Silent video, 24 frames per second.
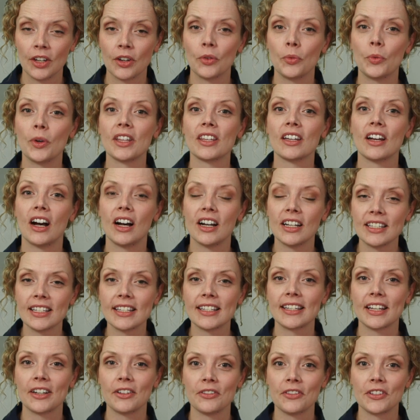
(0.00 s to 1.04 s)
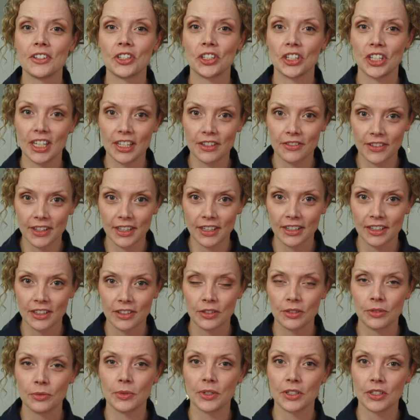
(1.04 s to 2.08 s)
with unselfish giving,
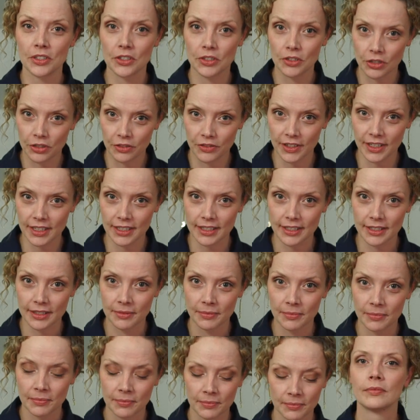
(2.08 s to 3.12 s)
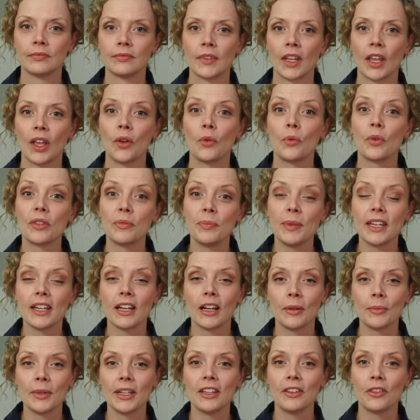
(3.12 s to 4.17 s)
with service, with
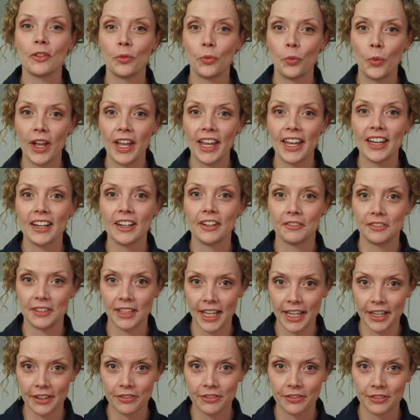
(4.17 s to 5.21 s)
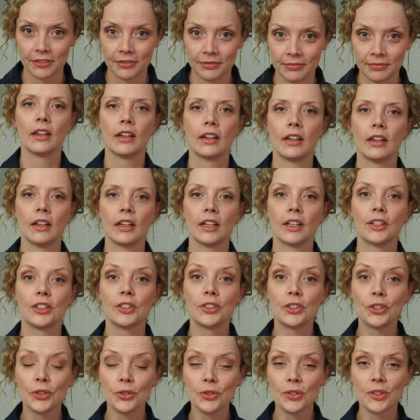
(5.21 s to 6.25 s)
becoming the way of life. To
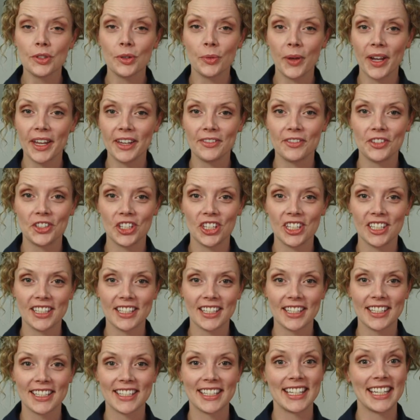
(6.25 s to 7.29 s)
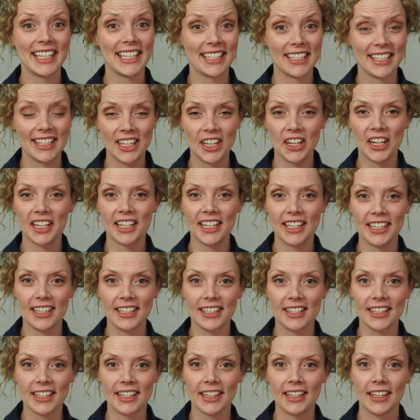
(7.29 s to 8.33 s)
choose the way of Jesus is not
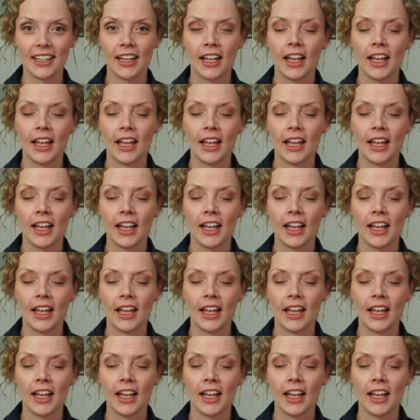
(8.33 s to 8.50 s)
easy.